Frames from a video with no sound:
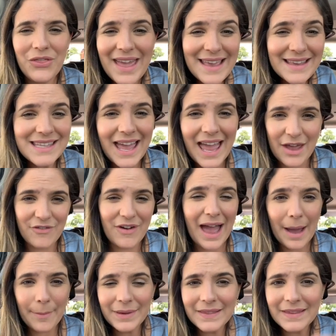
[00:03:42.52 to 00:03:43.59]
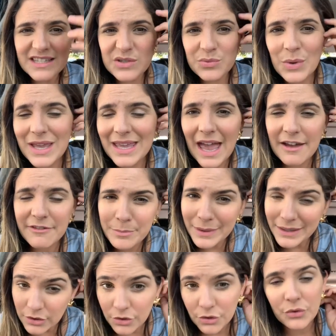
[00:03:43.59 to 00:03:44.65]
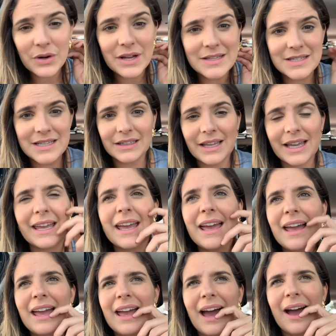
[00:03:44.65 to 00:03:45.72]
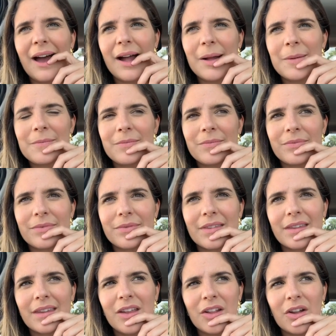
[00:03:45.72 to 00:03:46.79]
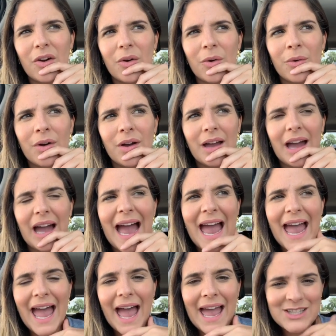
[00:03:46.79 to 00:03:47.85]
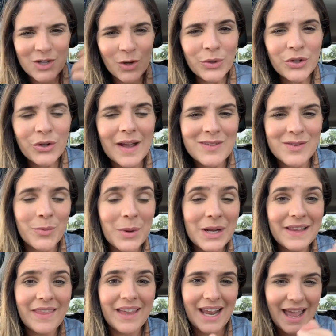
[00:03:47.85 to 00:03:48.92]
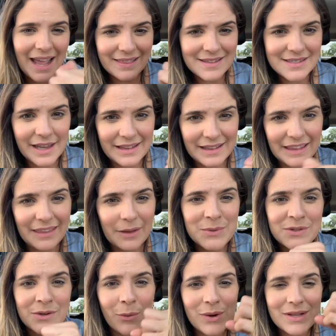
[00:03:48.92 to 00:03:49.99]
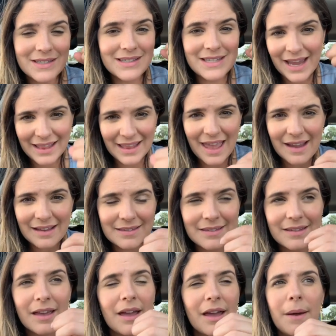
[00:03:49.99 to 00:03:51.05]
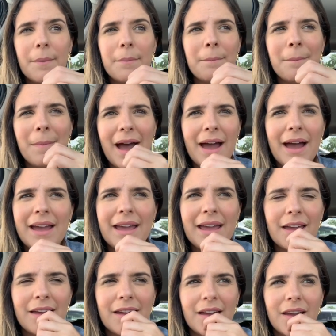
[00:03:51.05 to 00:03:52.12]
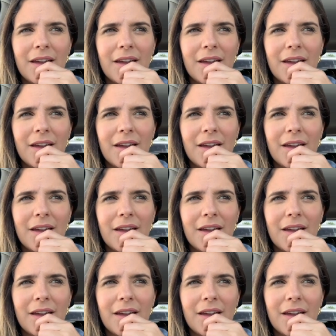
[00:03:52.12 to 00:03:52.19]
things that have happened this week have been crazy. Like you know, I told you guys already that I had this idea that I was going to 10x my